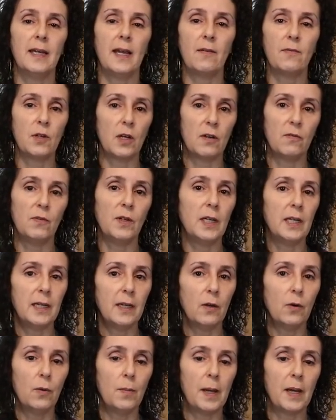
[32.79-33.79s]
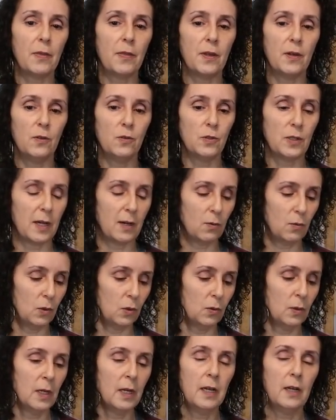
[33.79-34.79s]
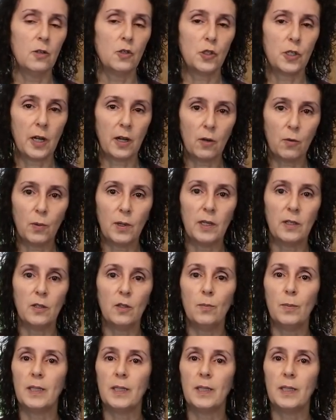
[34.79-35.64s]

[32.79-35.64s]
I've got a video about those I will share with you,